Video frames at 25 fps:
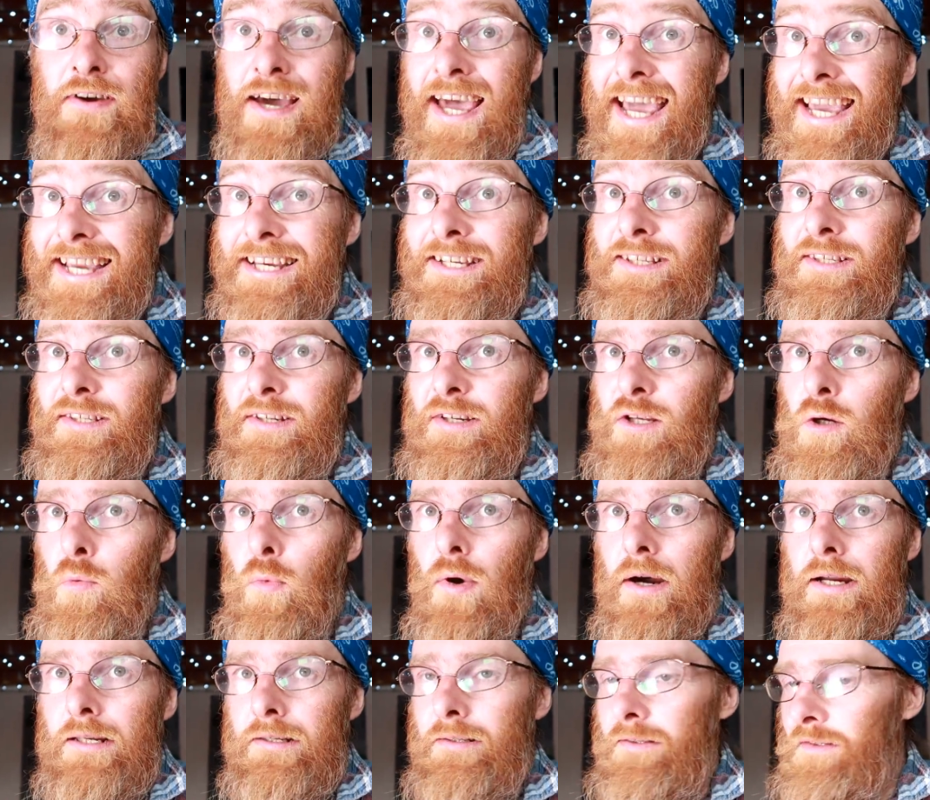a haze in your
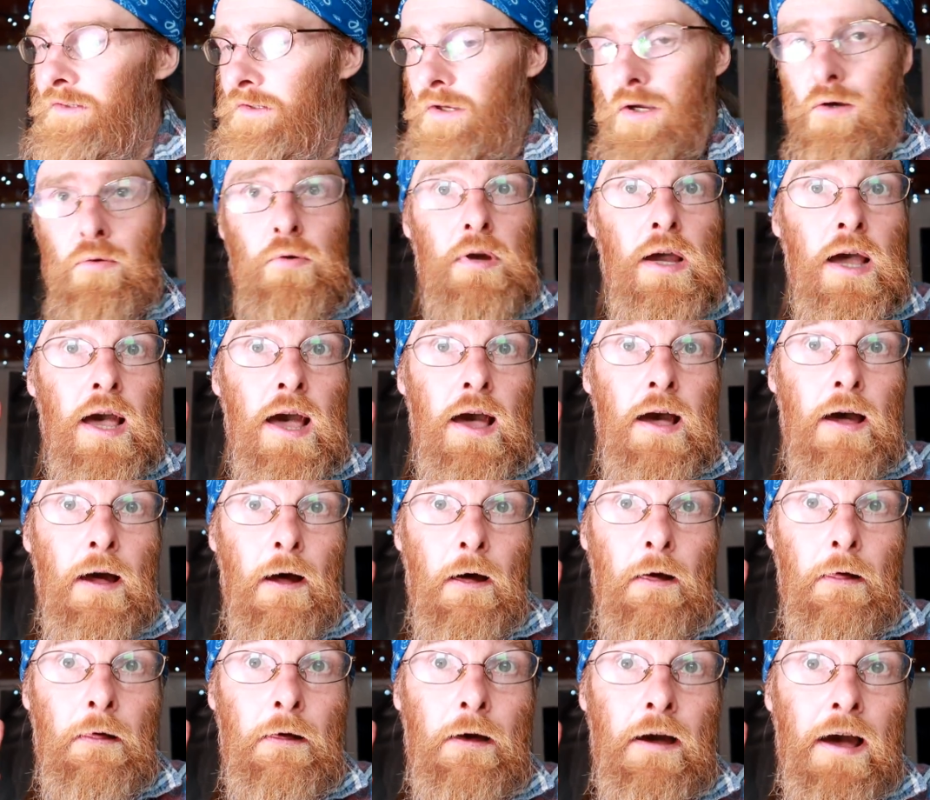wine, so
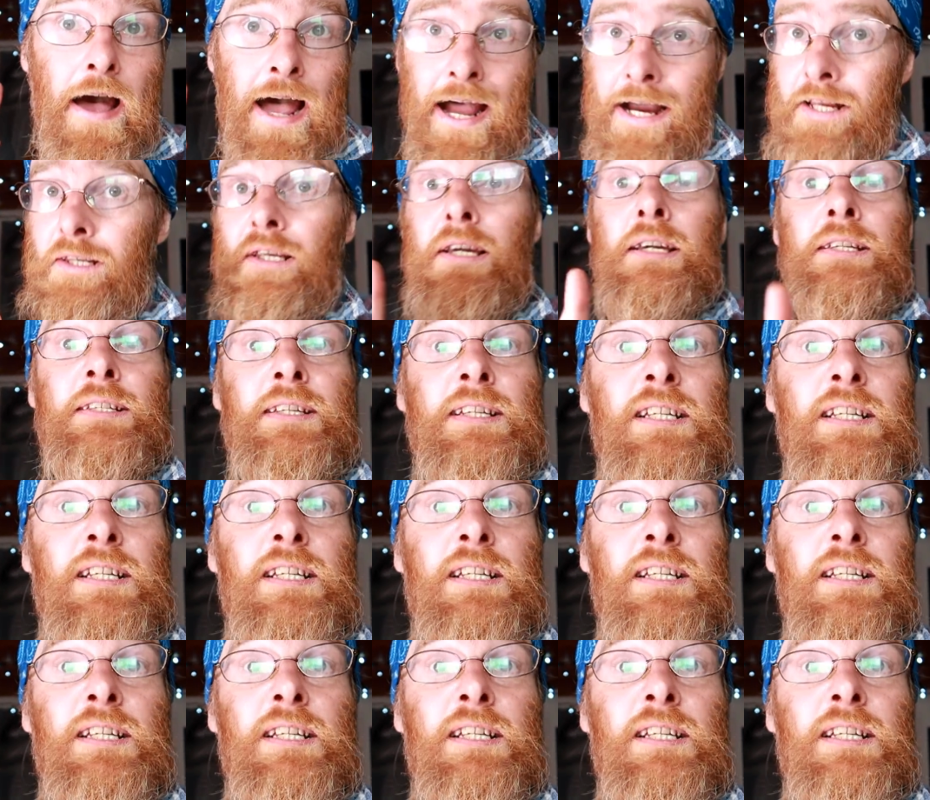add 1